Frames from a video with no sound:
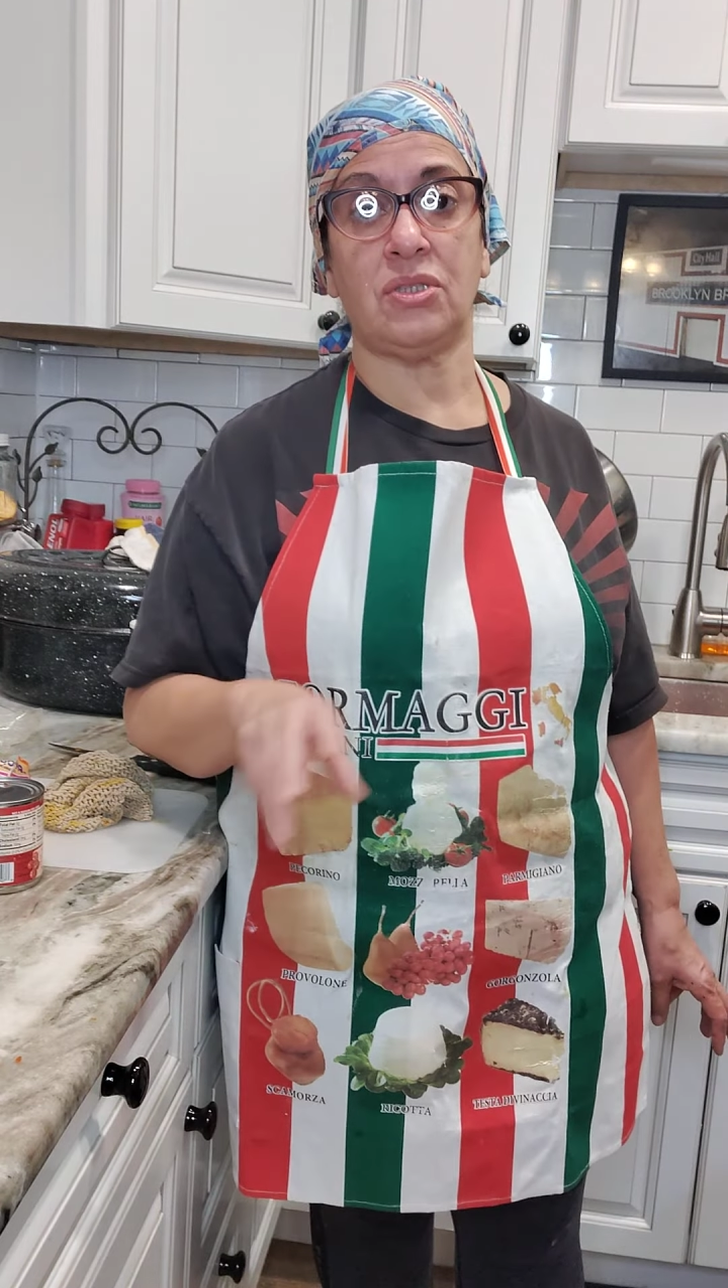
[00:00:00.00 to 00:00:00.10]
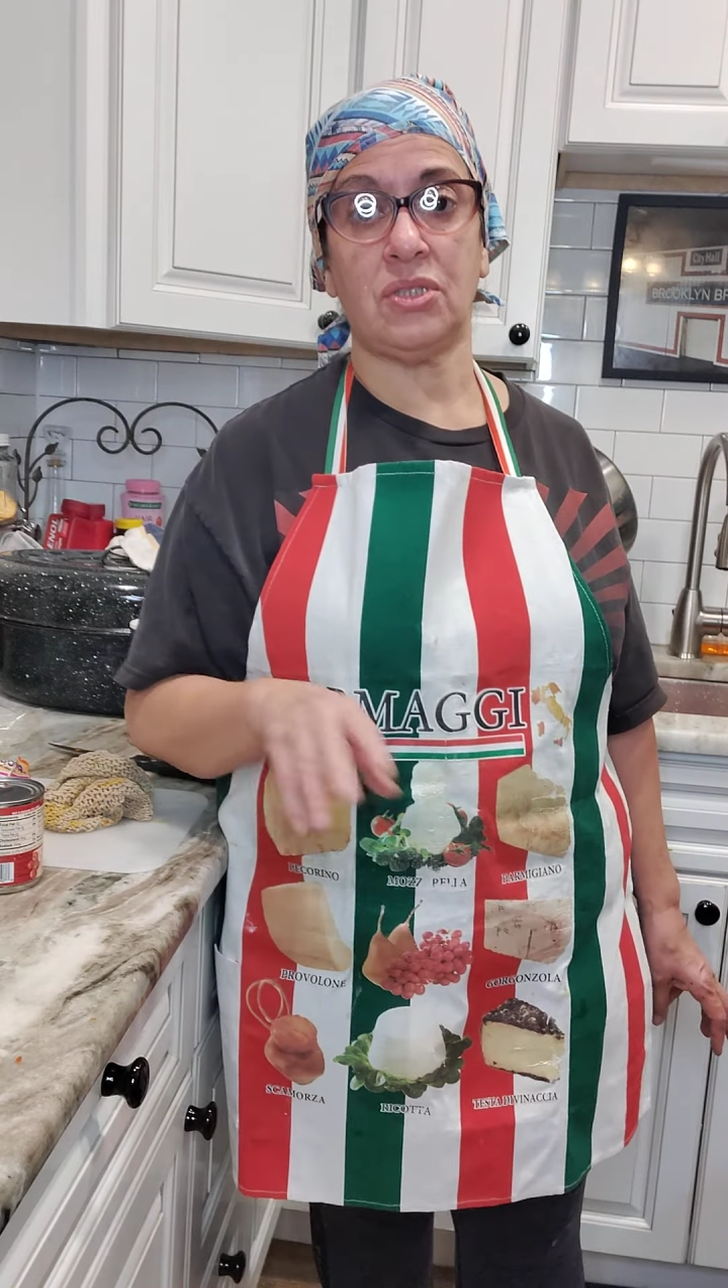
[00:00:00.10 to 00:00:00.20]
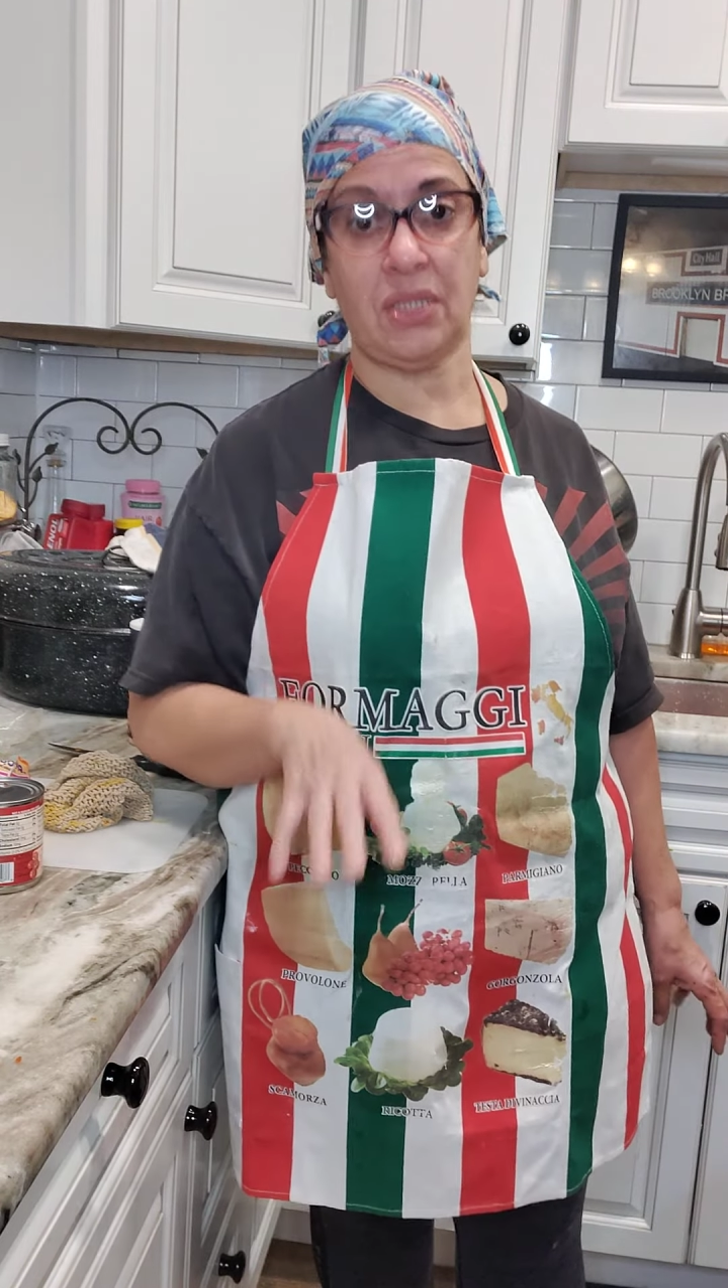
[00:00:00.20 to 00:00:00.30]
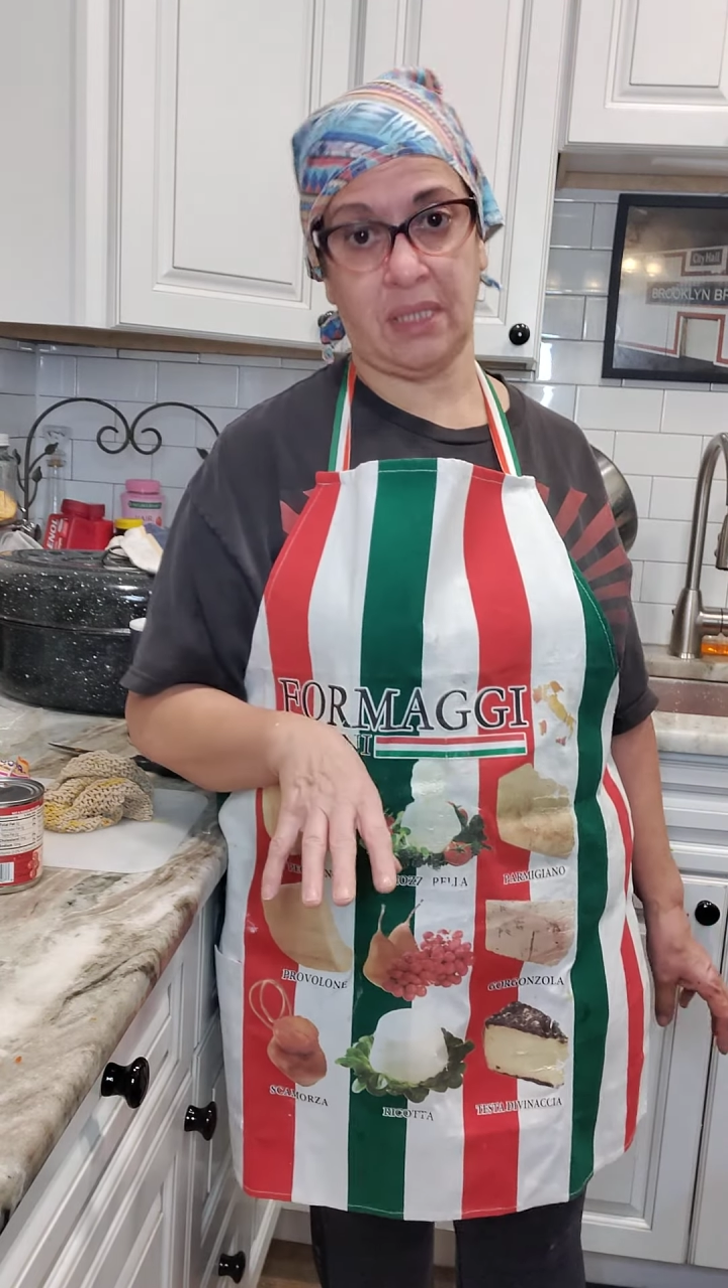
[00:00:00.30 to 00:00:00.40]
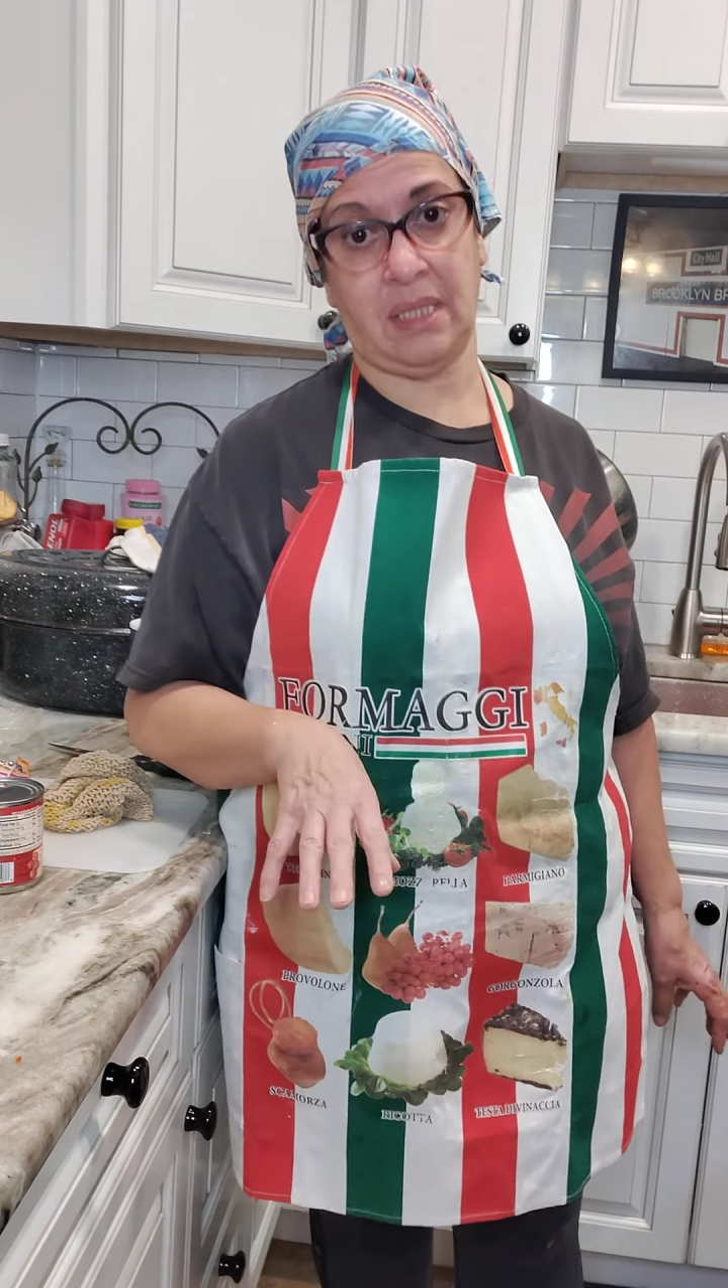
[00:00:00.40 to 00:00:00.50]

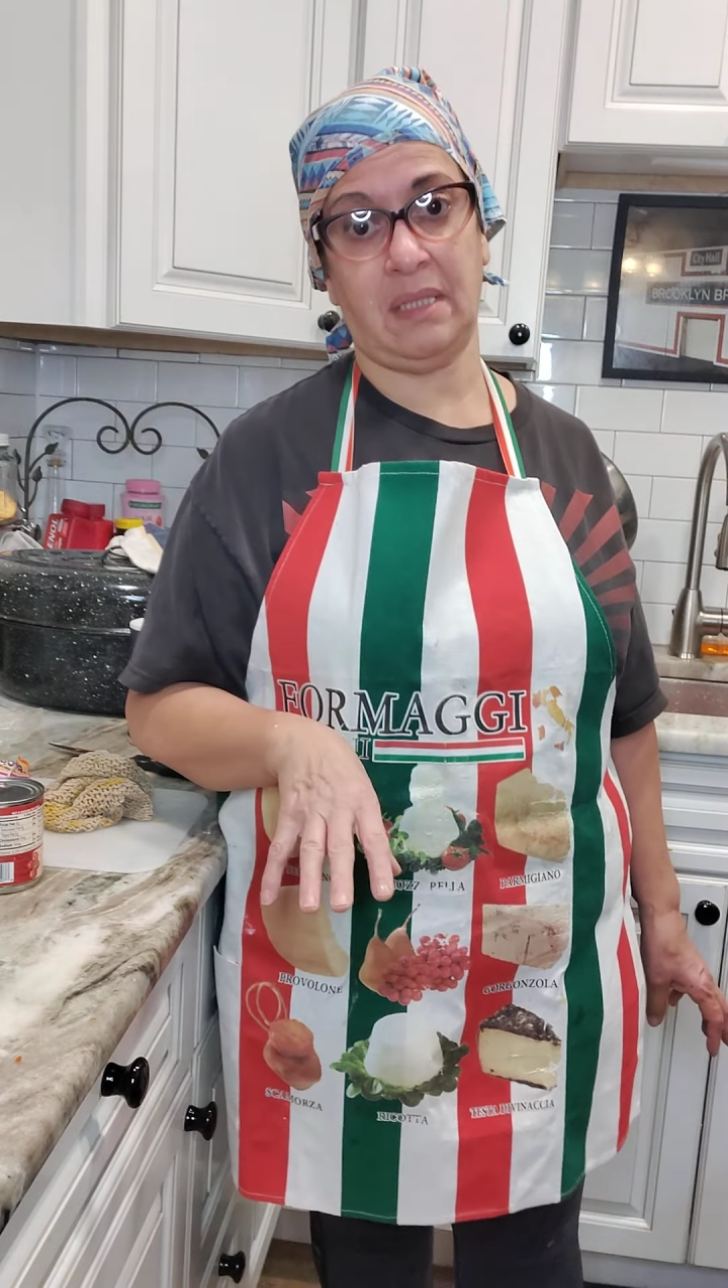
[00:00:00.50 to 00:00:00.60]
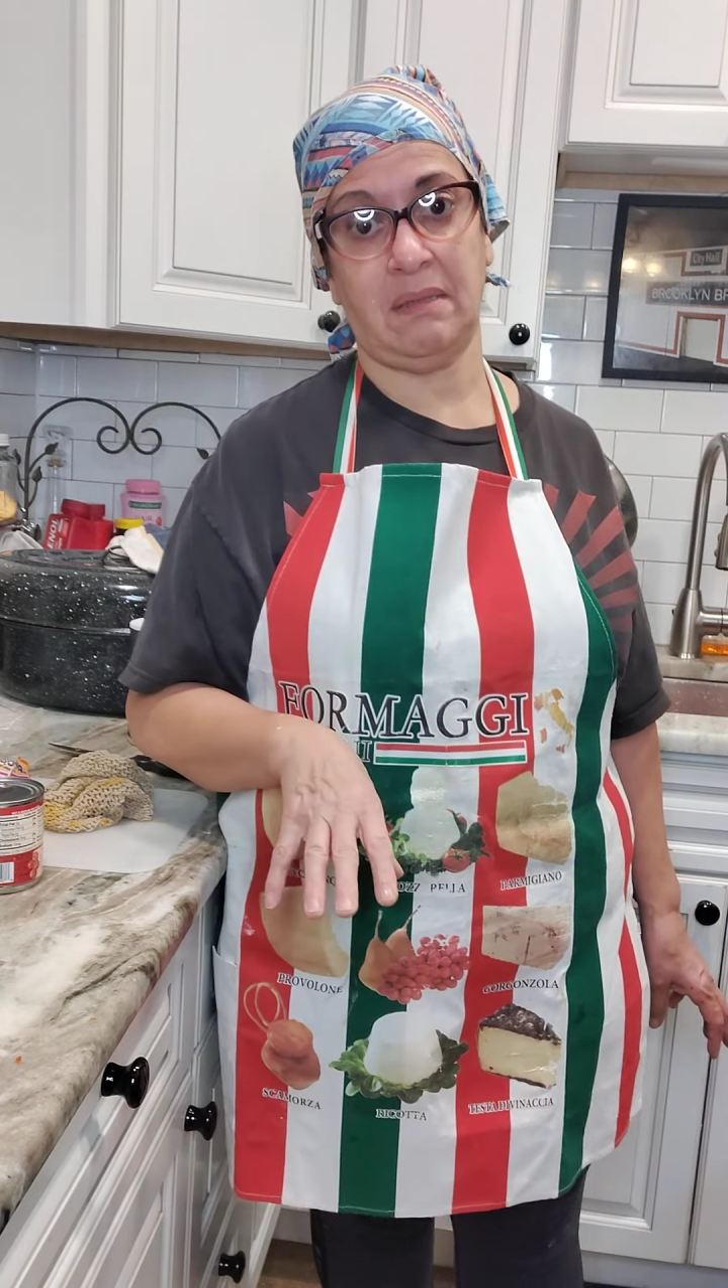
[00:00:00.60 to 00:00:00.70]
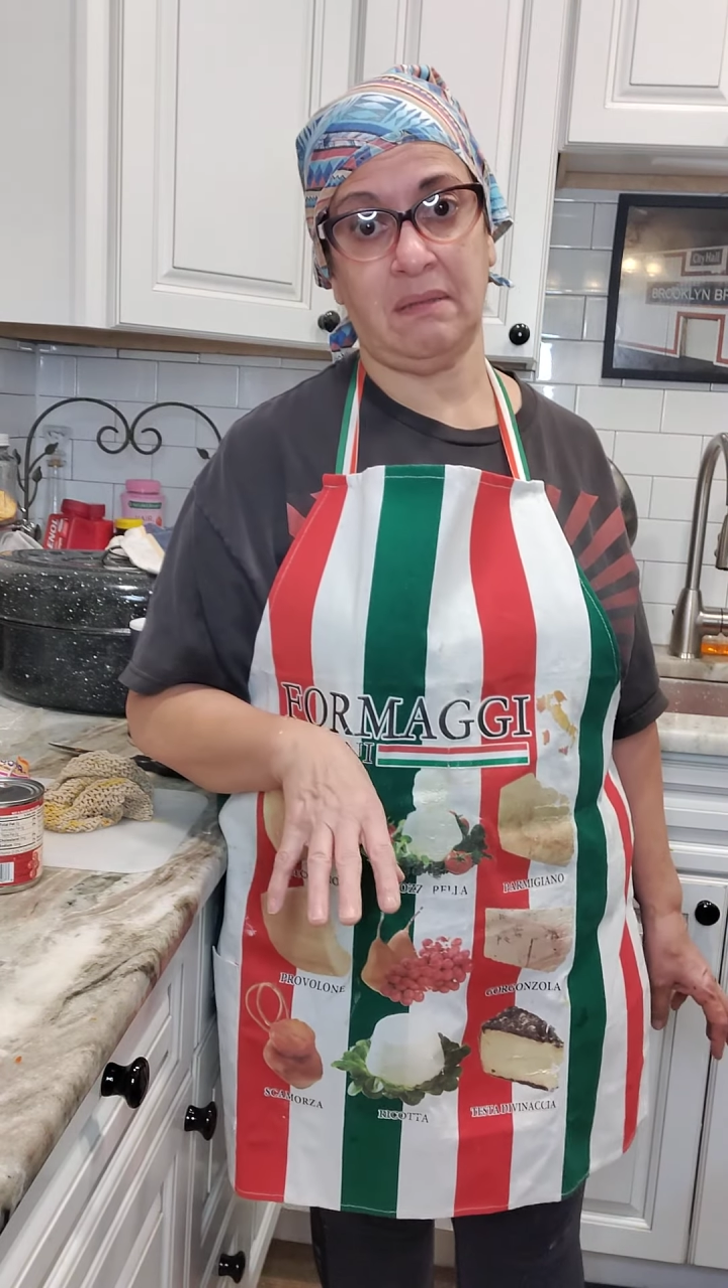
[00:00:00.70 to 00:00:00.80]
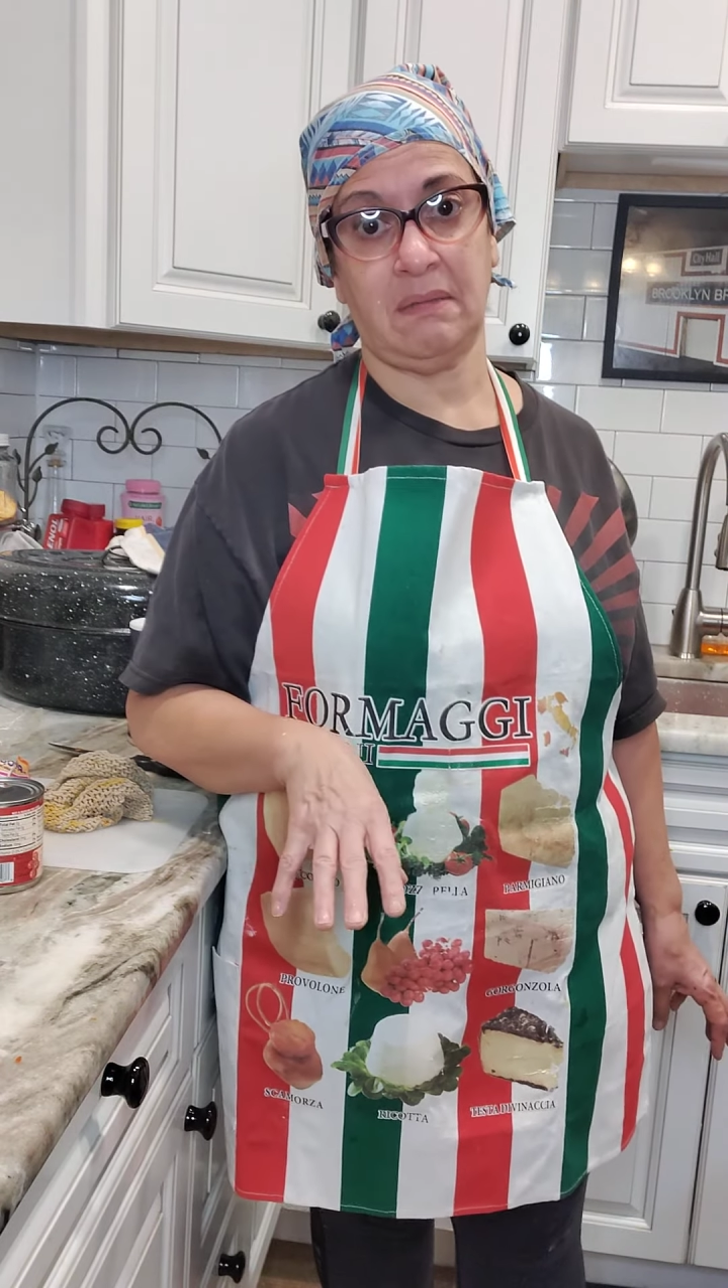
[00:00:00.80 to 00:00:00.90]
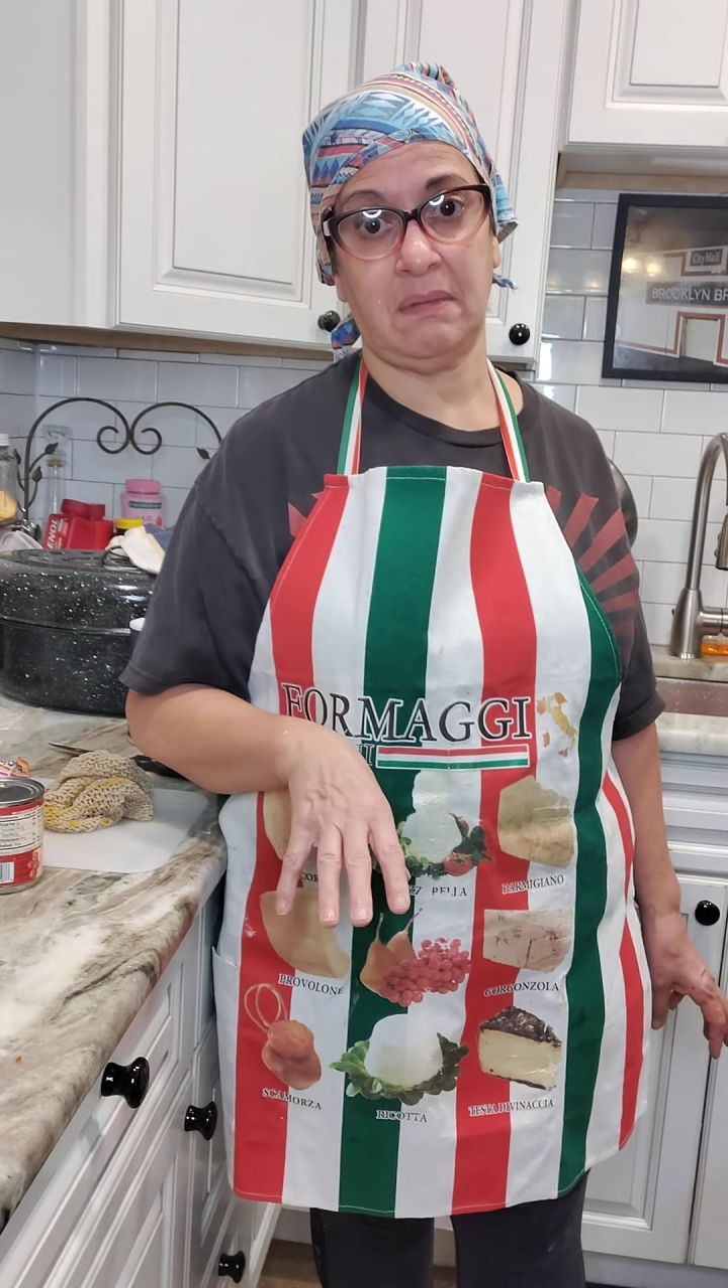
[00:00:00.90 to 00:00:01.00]

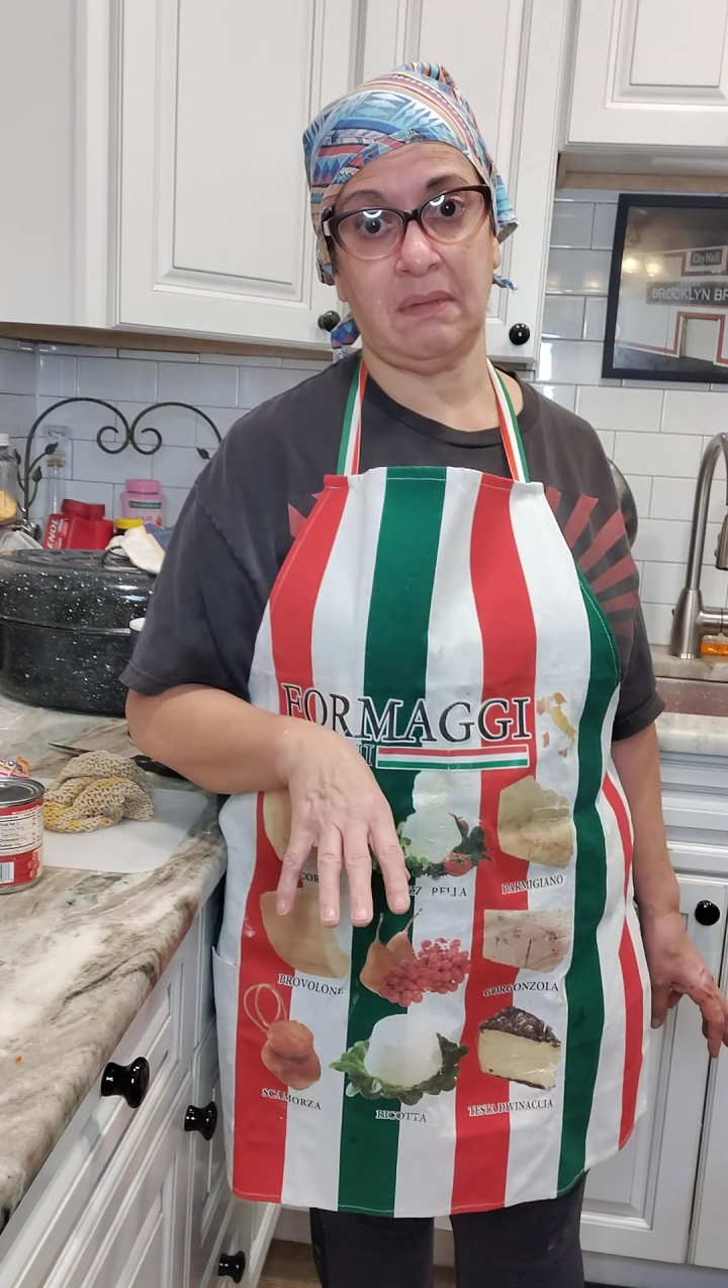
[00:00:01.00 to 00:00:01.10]
chicken